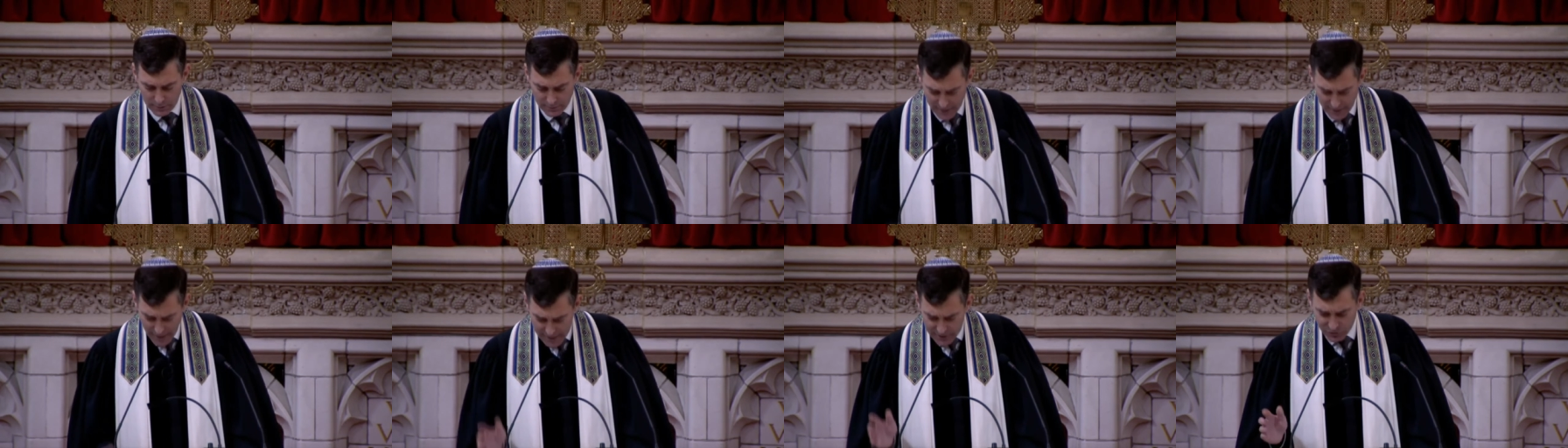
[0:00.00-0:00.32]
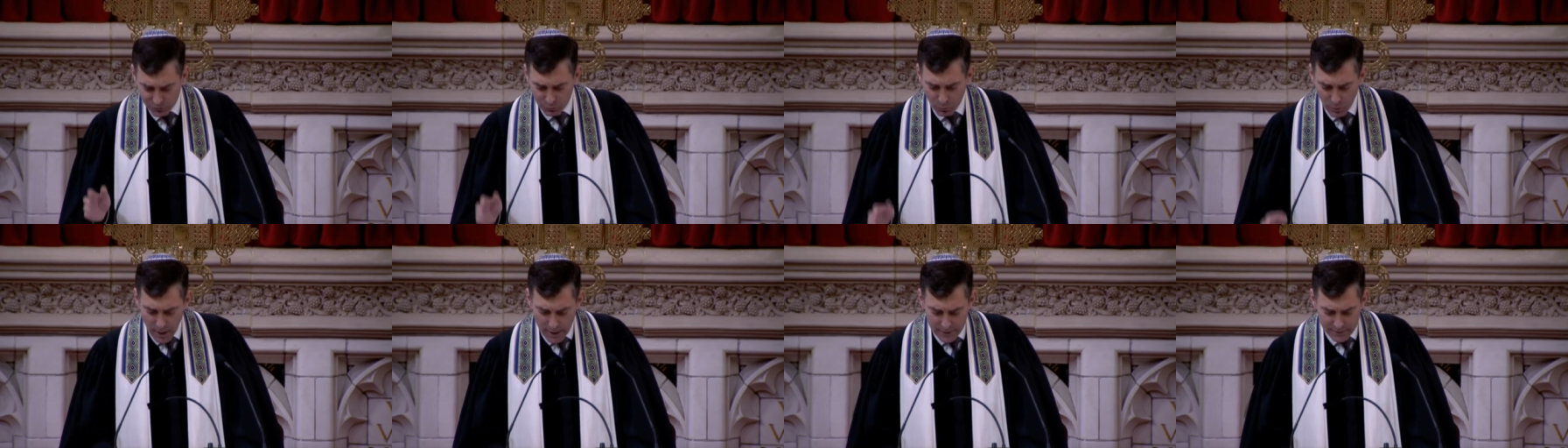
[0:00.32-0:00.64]

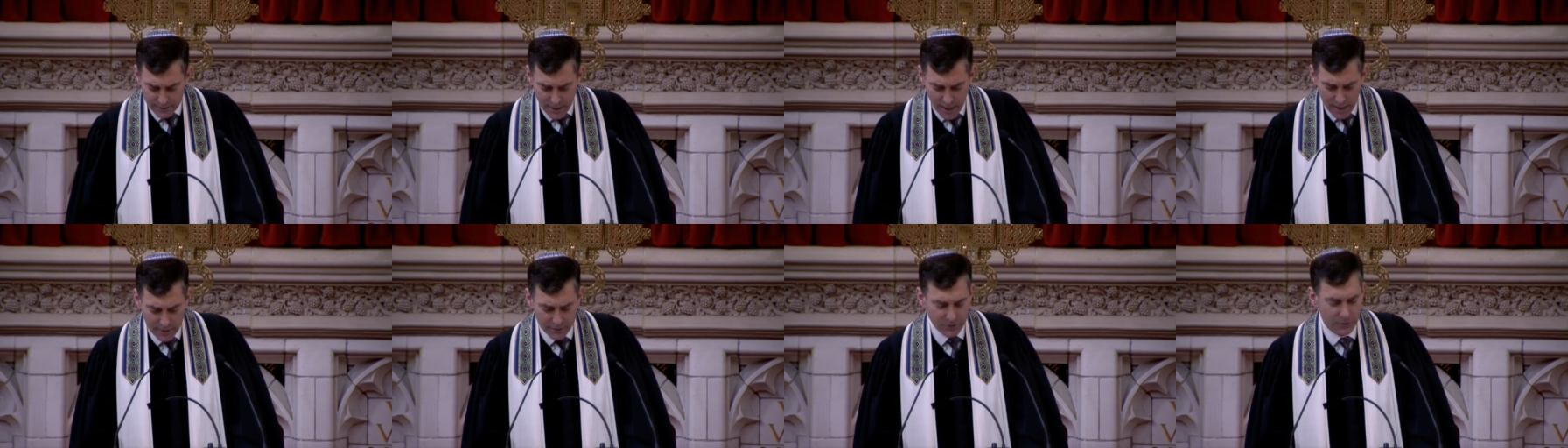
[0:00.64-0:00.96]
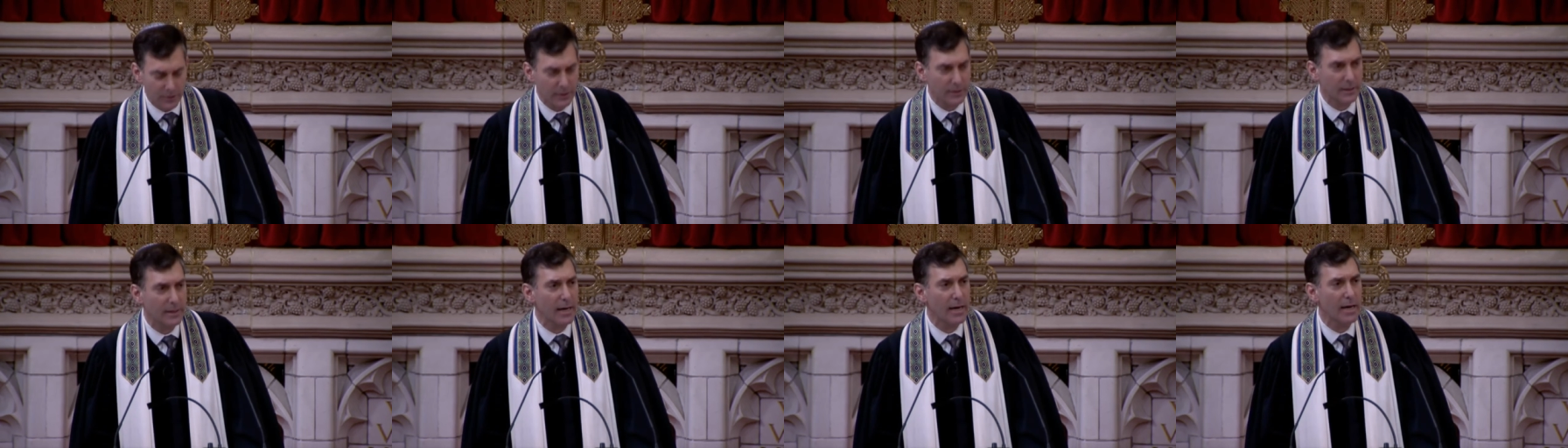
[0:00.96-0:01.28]
That's why
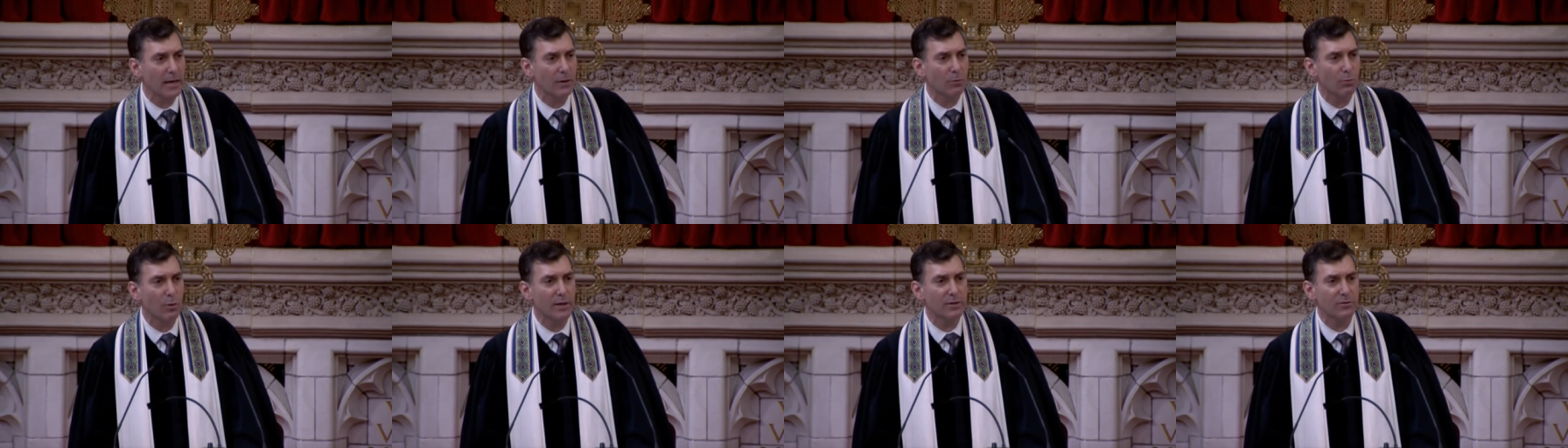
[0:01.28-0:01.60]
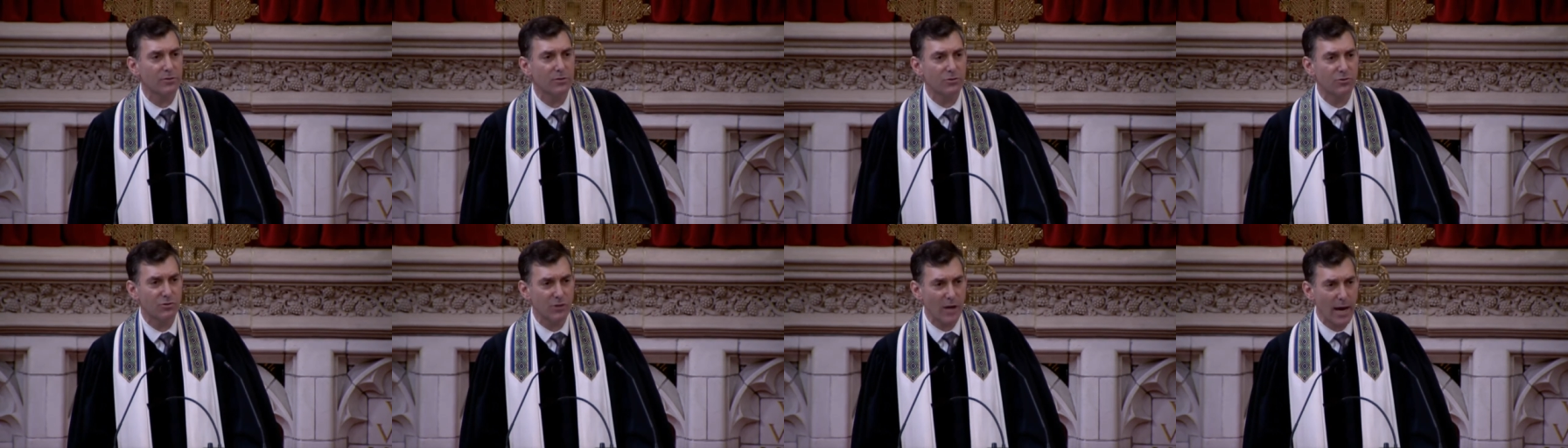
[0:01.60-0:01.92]
Dr. King
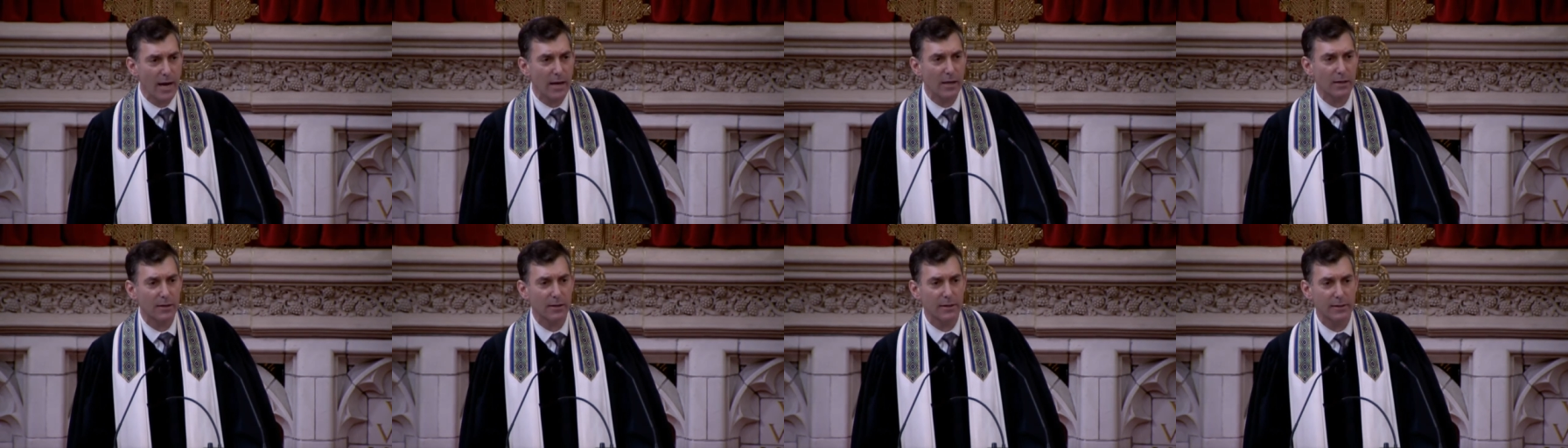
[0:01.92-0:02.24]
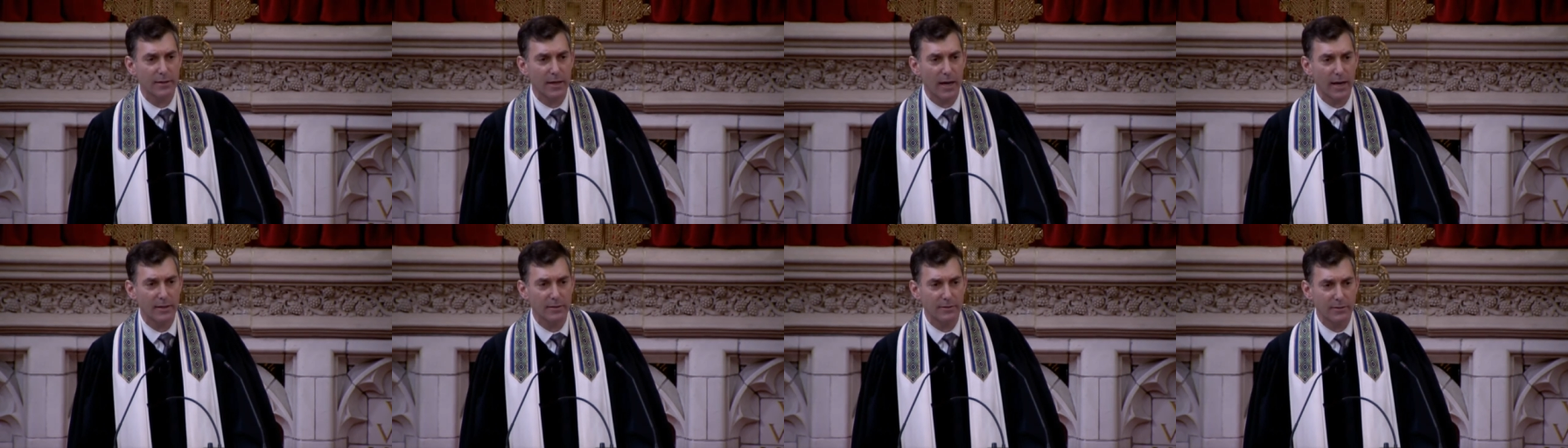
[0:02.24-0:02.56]
went to jail
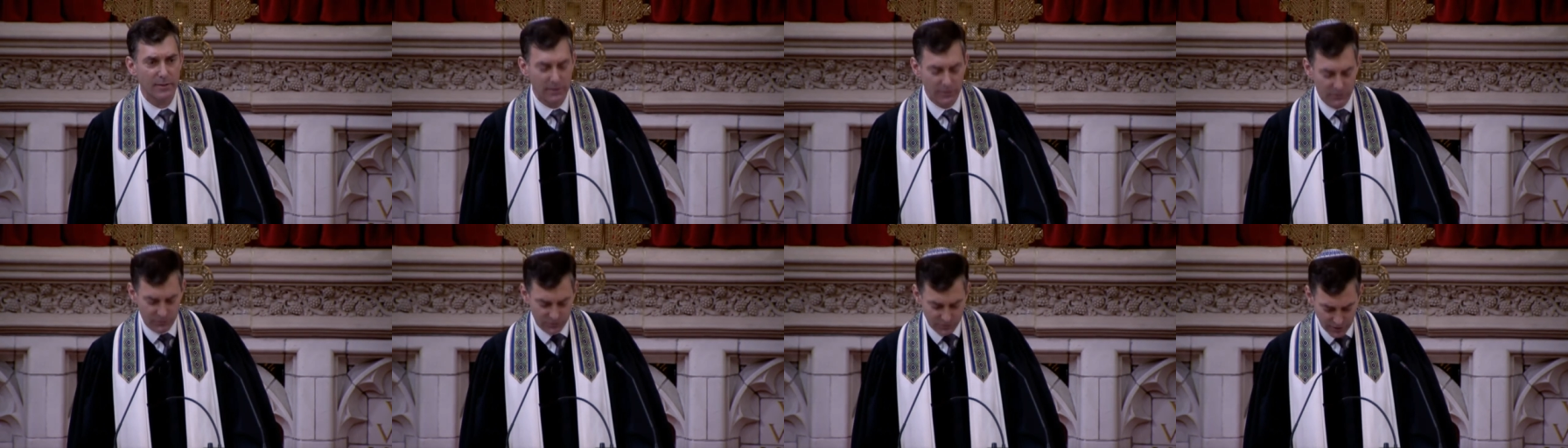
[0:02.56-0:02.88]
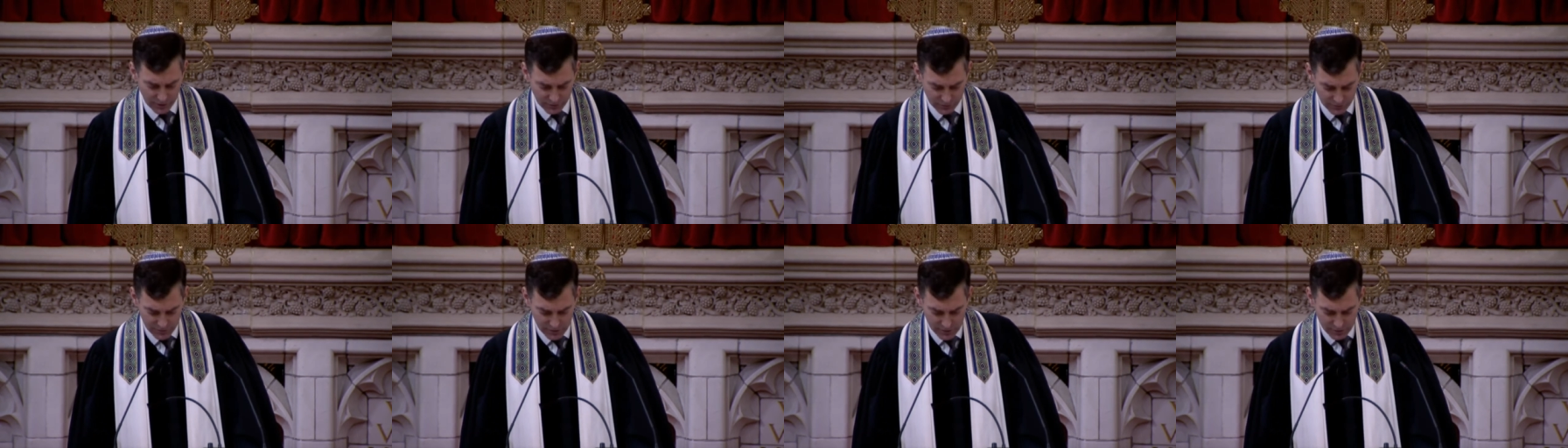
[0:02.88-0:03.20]
in
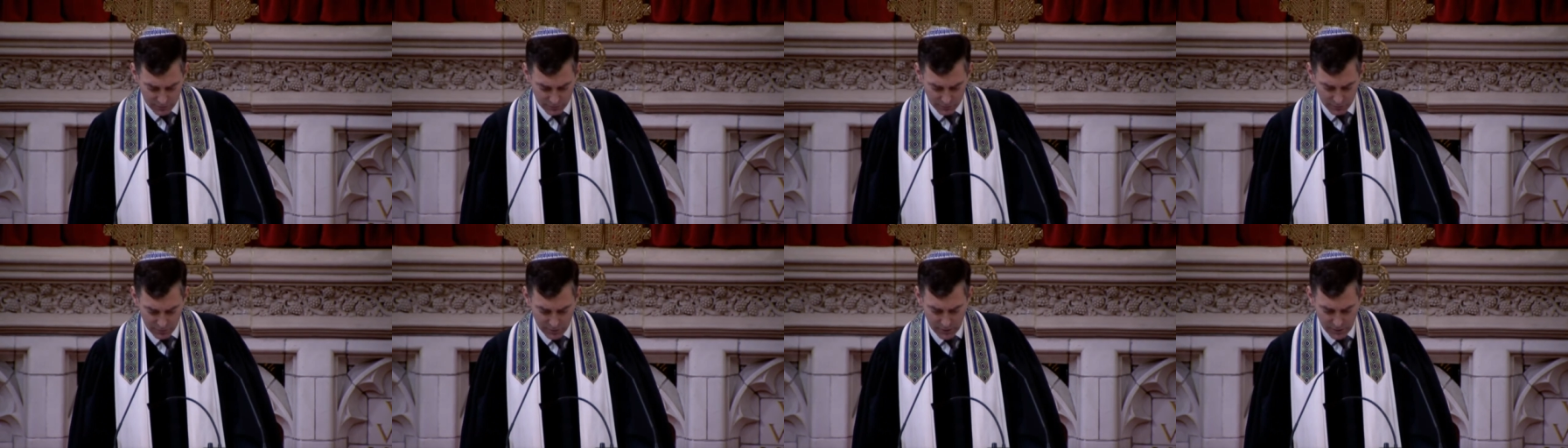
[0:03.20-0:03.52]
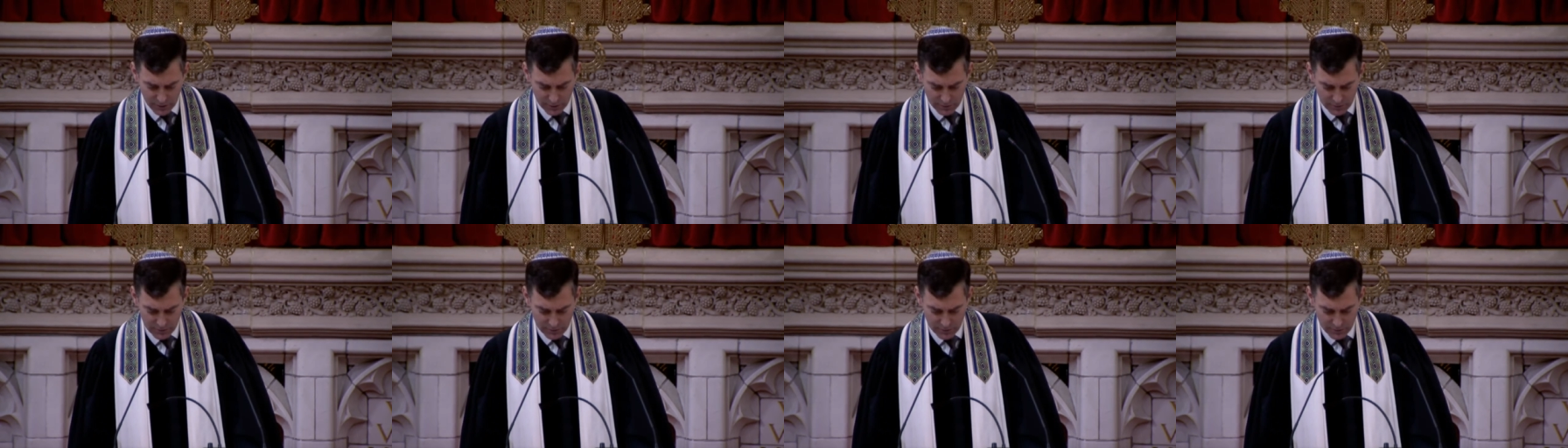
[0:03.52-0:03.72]
1963.